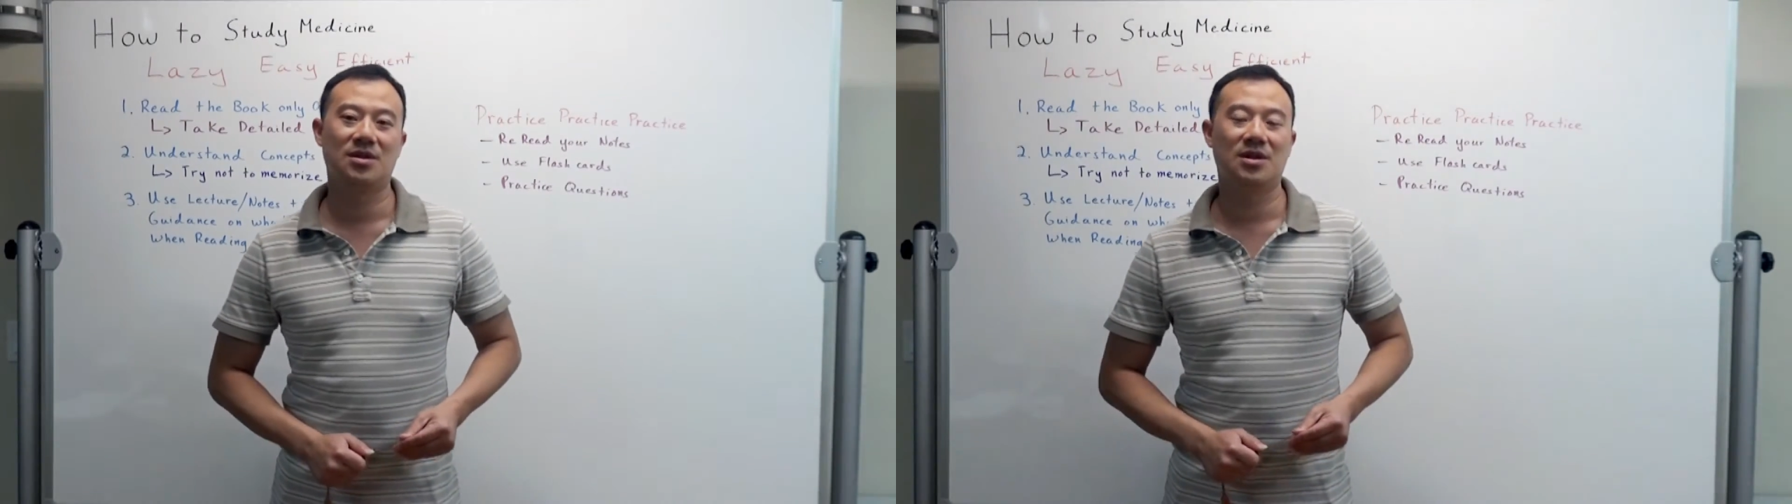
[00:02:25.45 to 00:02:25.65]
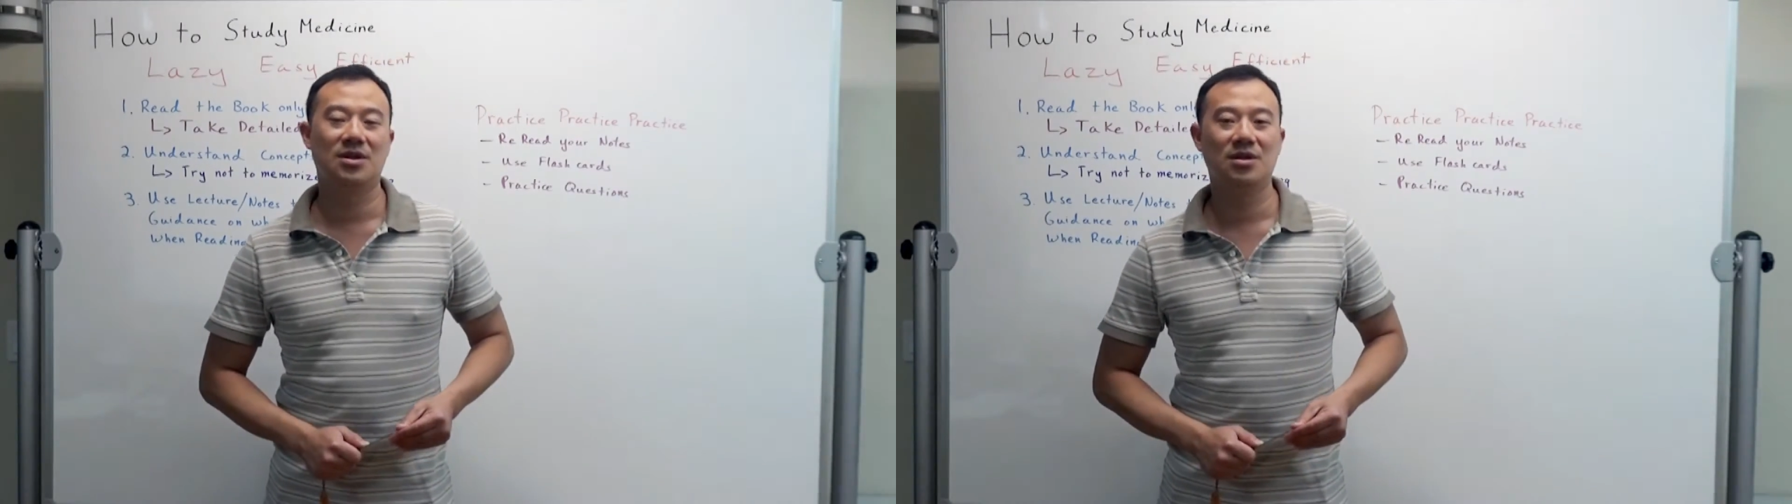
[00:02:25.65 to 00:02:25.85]

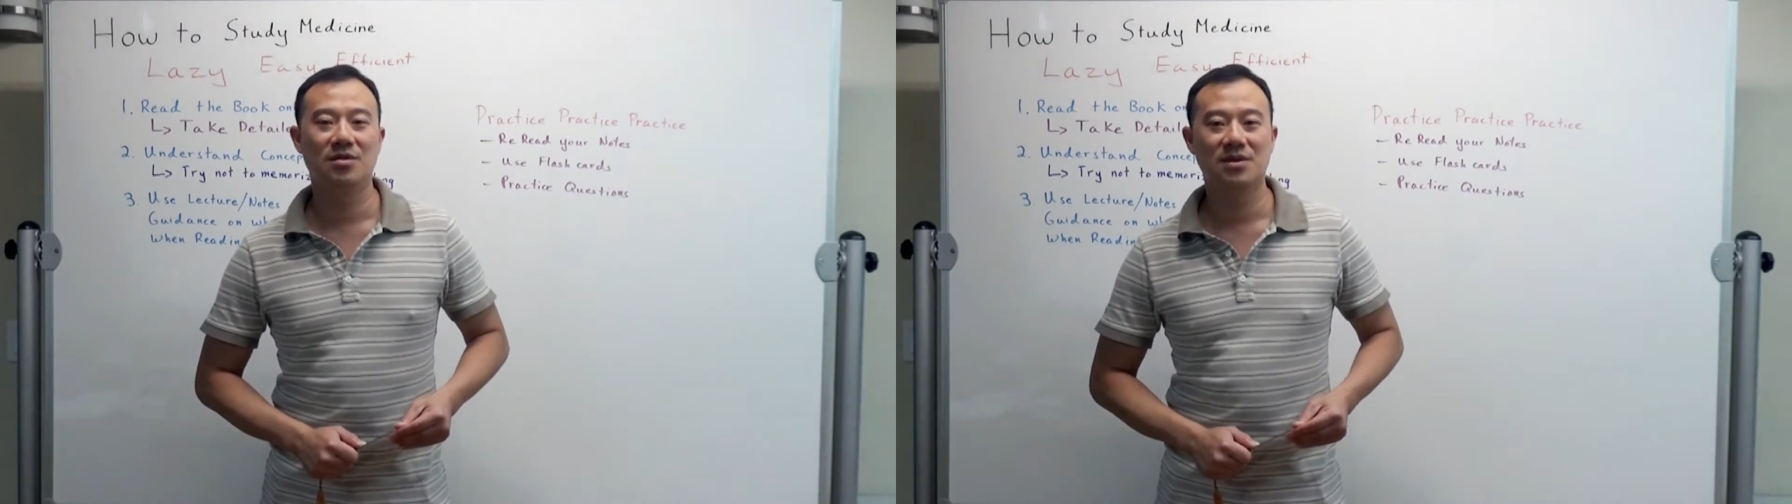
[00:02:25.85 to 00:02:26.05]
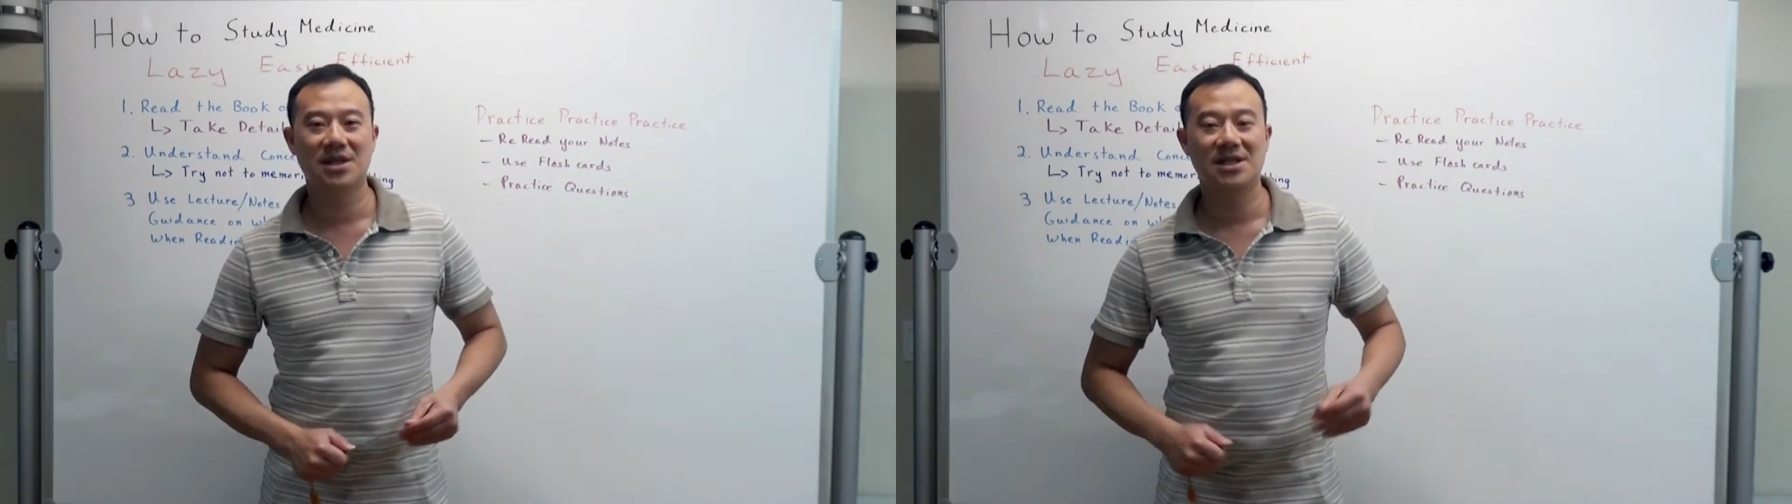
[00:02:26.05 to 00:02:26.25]
you can
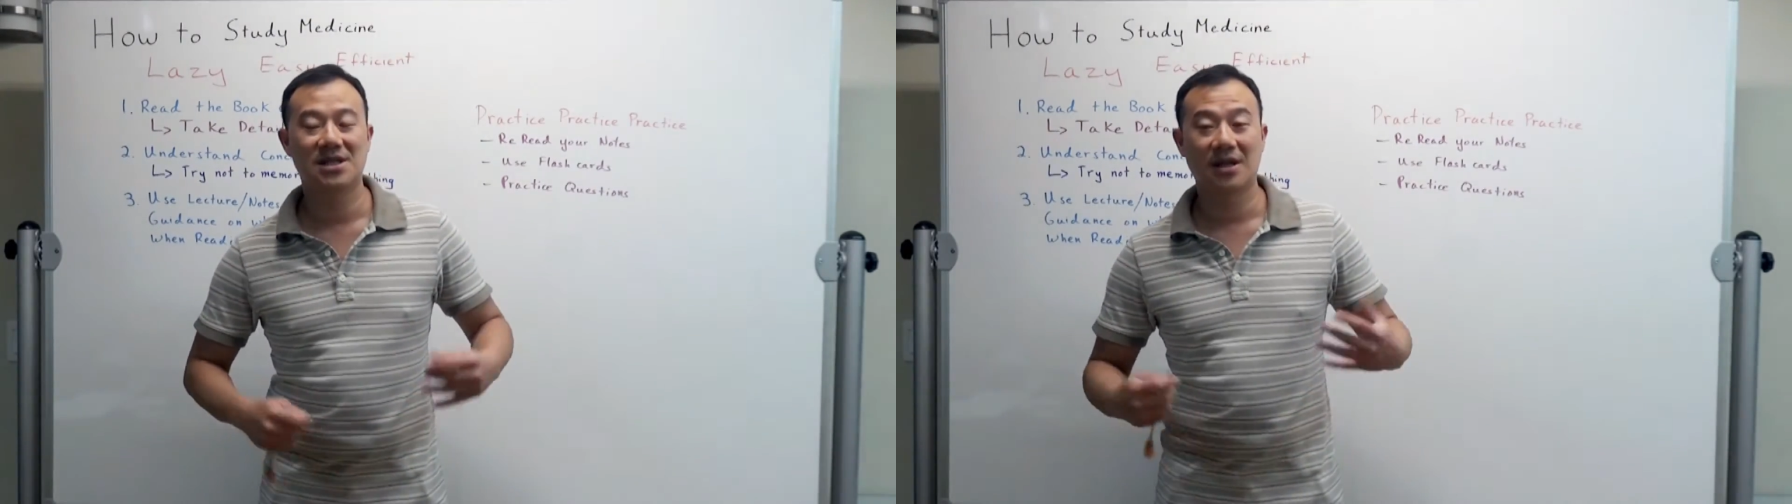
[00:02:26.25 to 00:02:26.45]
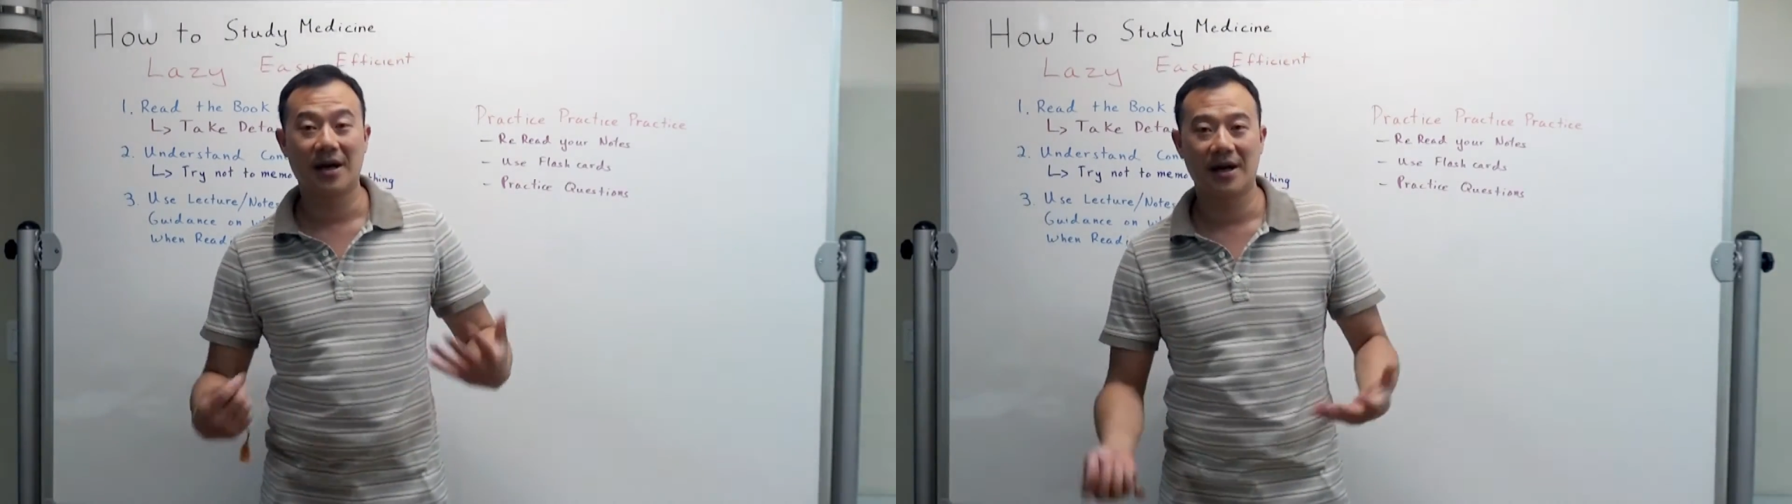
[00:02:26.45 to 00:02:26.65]
use these
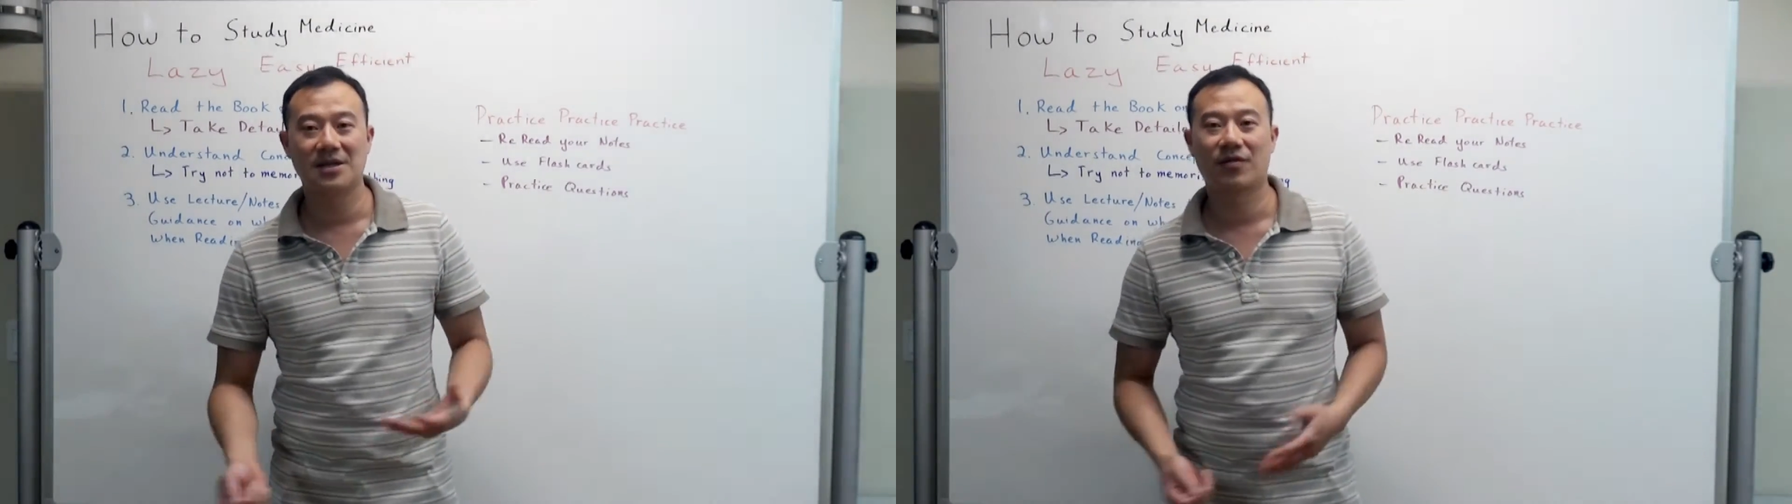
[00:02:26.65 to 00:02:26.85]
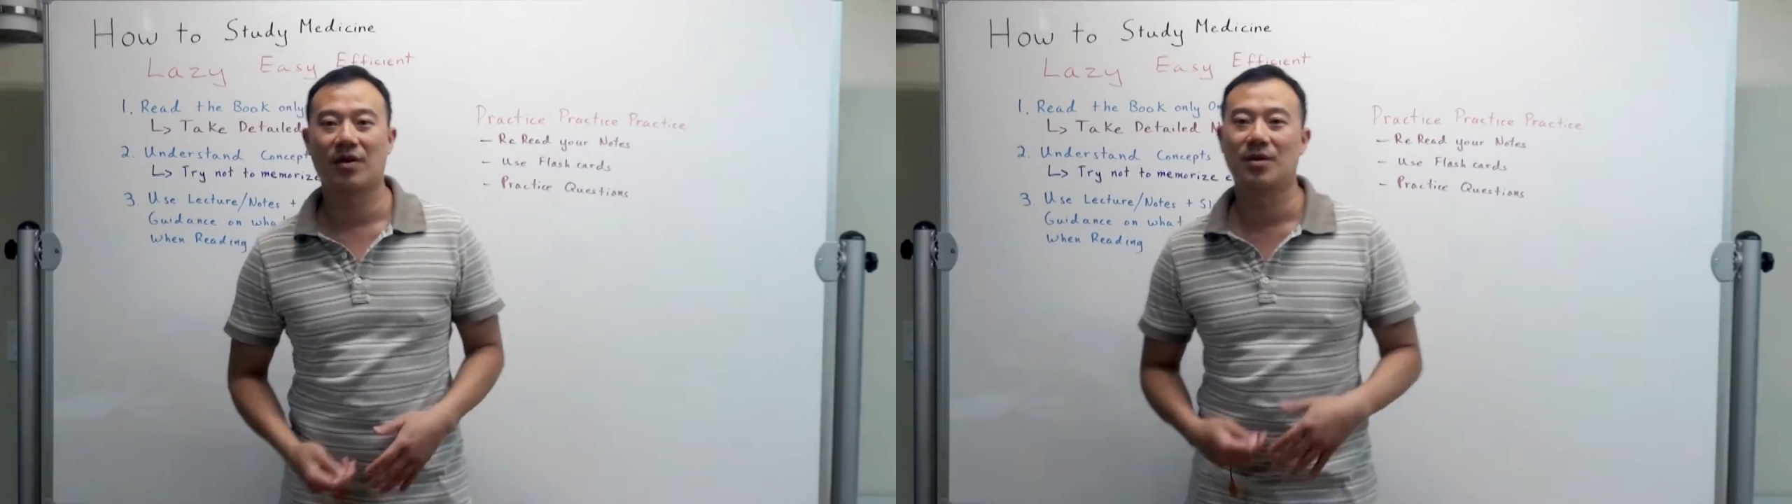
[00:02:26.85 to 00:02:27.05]

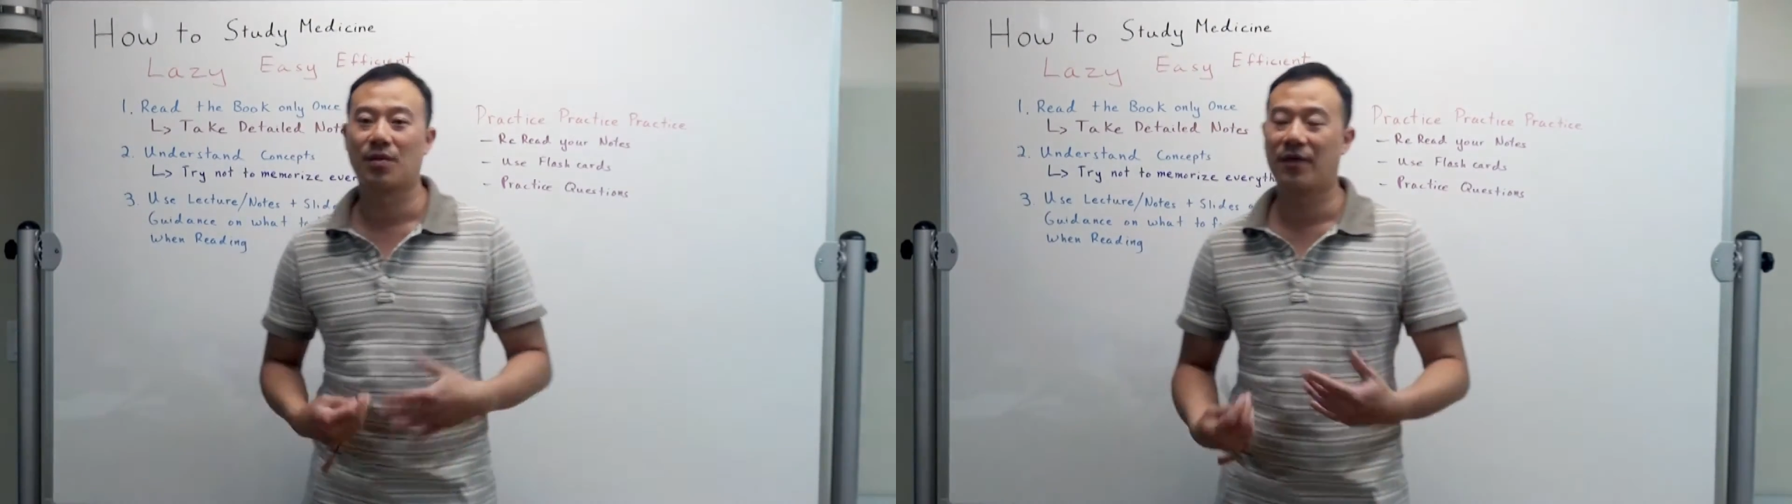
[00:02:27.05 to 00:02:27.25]
slides from your